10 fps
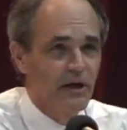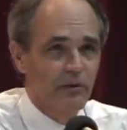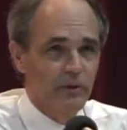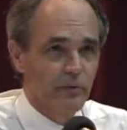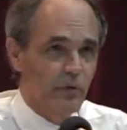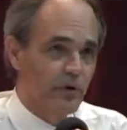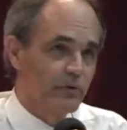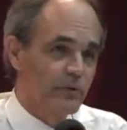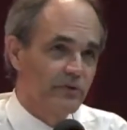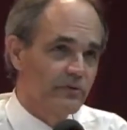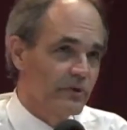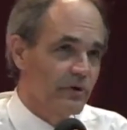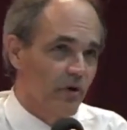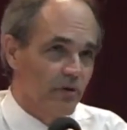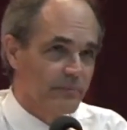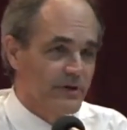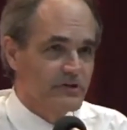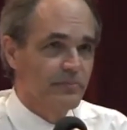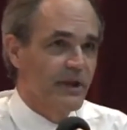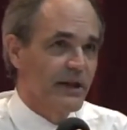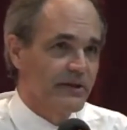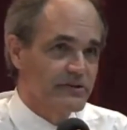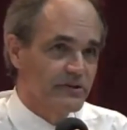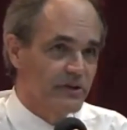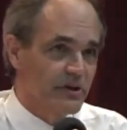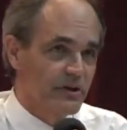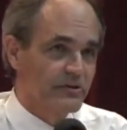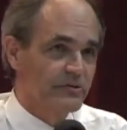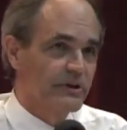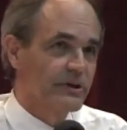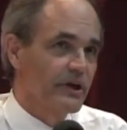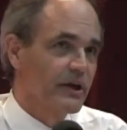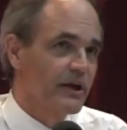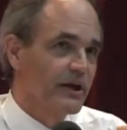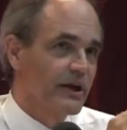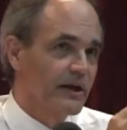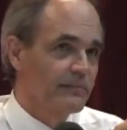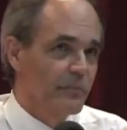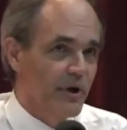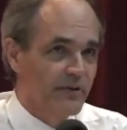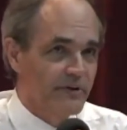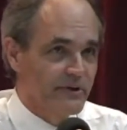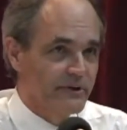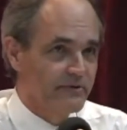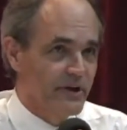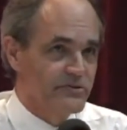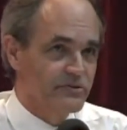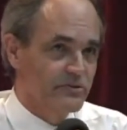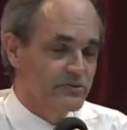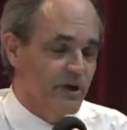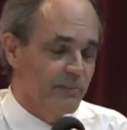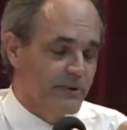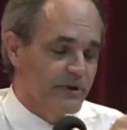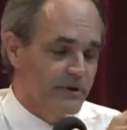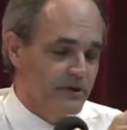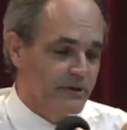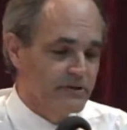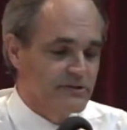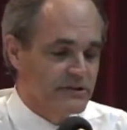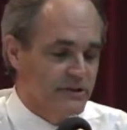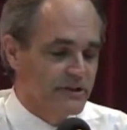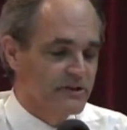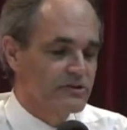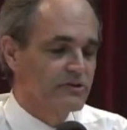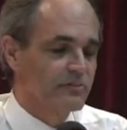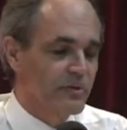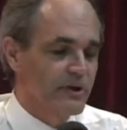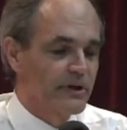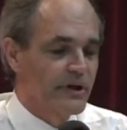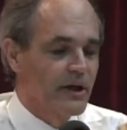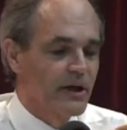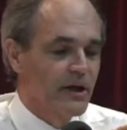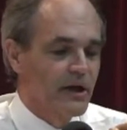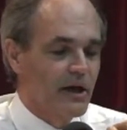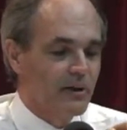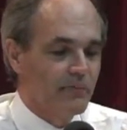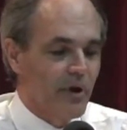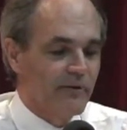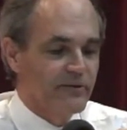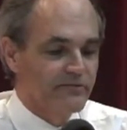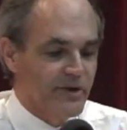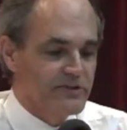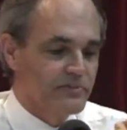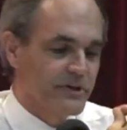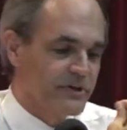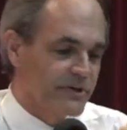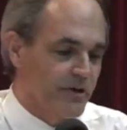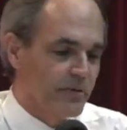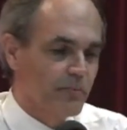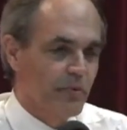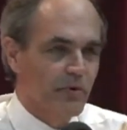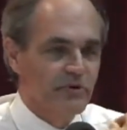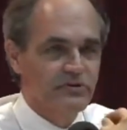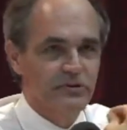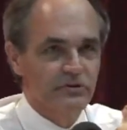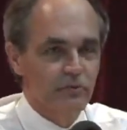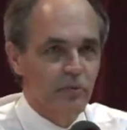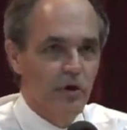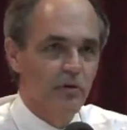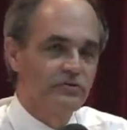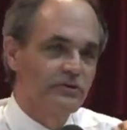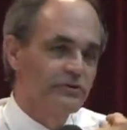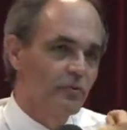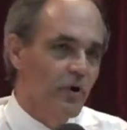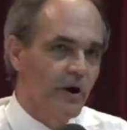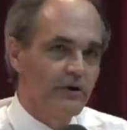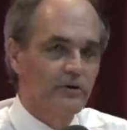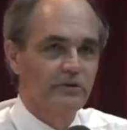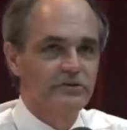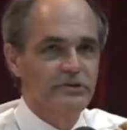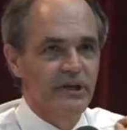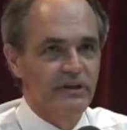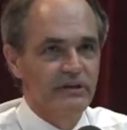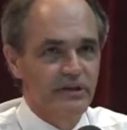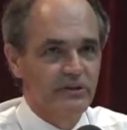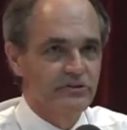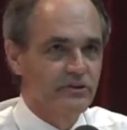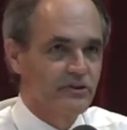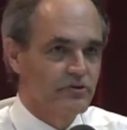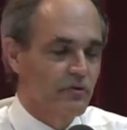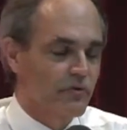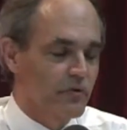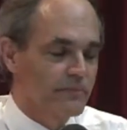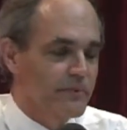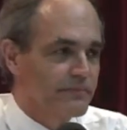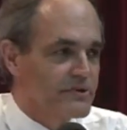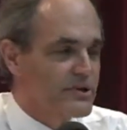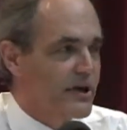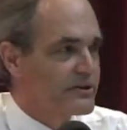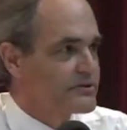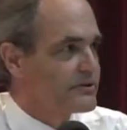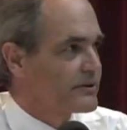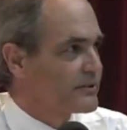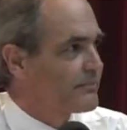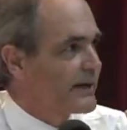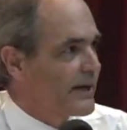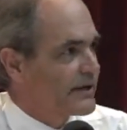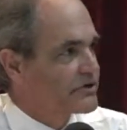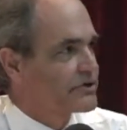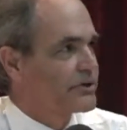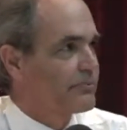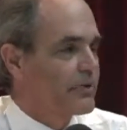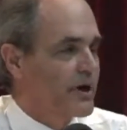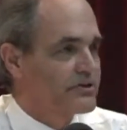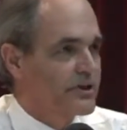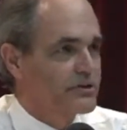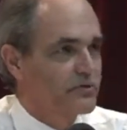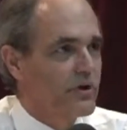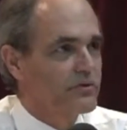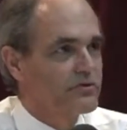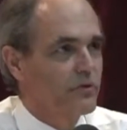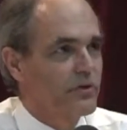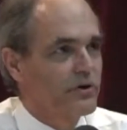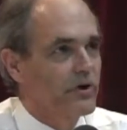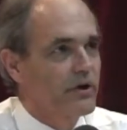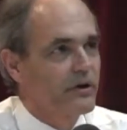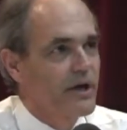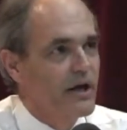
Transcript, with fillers: we work with uh, all the municipalities in the country and private investors helping the cities to bring uh, private investment into airports, into roads, into water, sanitation, and so forth. But besides the packaging of projects, we also work on